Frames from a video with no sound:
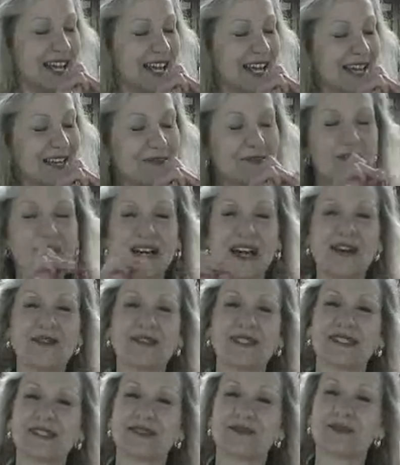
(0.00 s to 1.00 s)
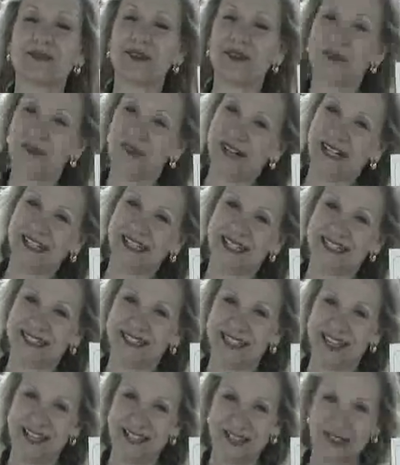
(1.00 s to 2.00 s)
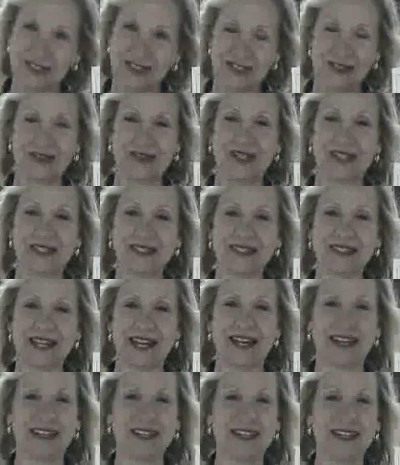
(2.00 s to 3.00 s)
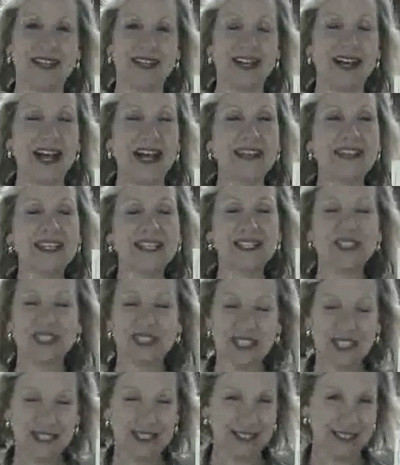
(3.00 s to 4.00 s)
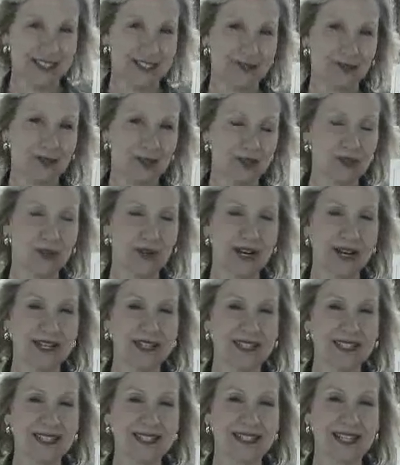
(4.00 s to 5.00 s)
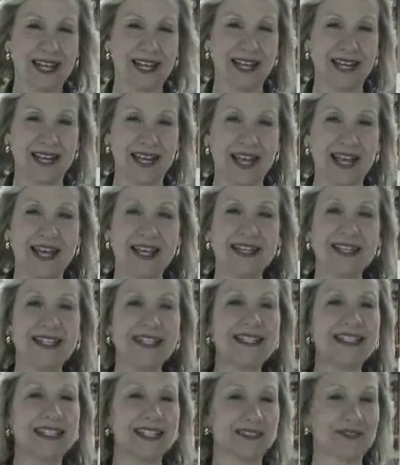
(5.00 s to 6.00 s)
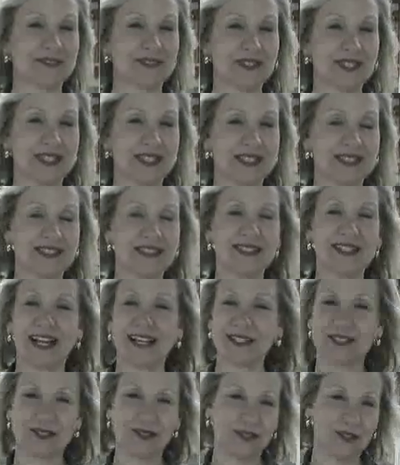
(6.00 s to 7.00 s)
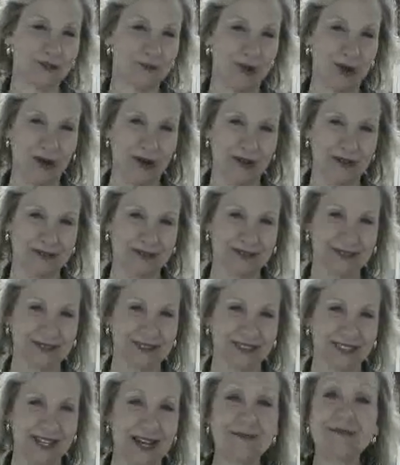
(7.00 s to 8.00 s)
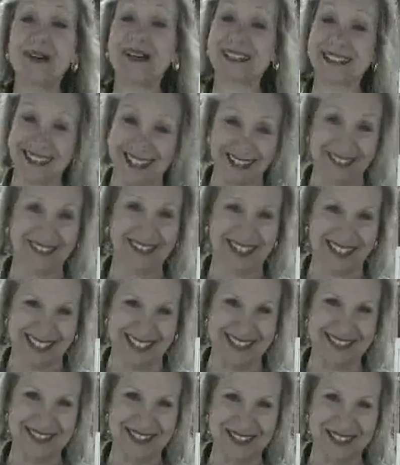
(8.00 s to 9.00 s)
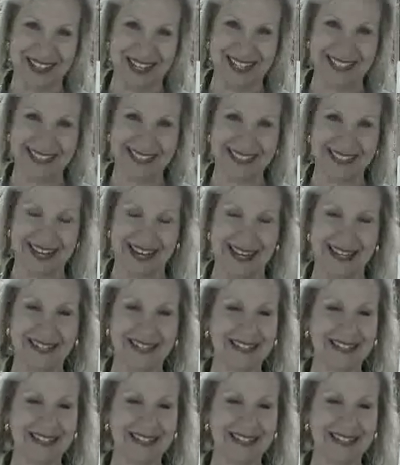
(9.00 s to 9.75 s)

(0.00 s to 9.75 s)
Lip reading: And what I was wanting to say to you is that I think Jesus was trying to say any gift is not too small, among the other things he was trying to say.